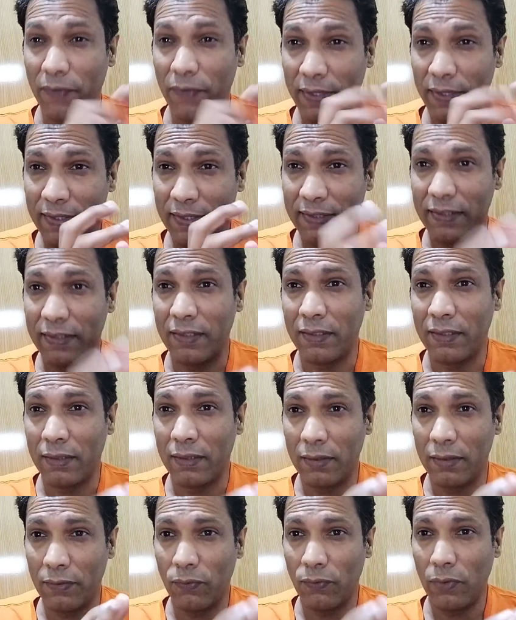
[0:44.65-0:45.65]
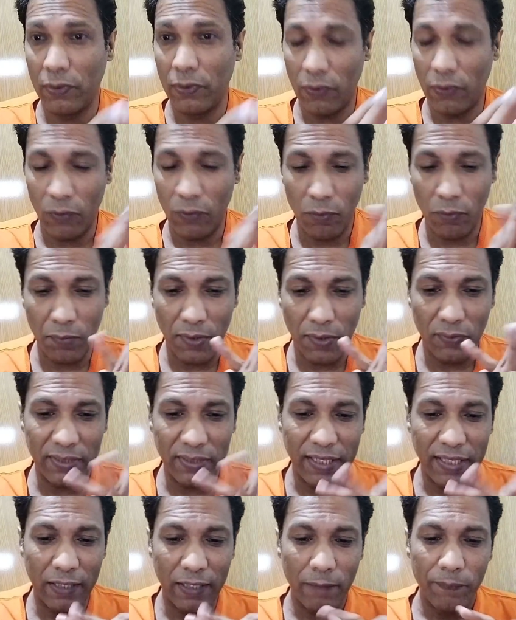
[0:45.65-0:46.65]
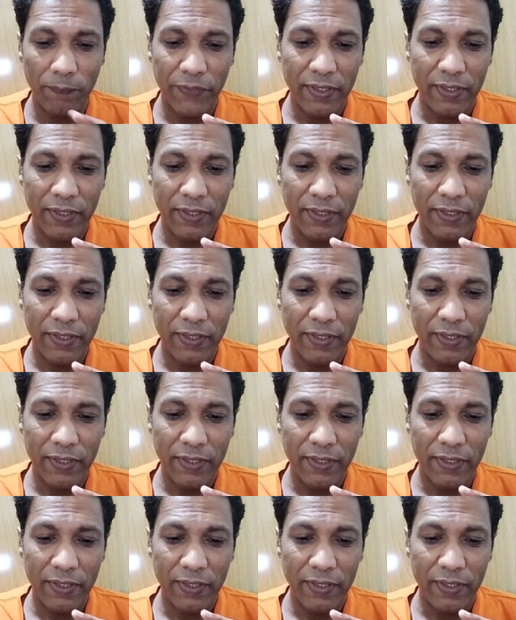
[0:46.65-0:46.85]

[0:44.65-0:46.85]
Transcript: worsened. We'll talk about that.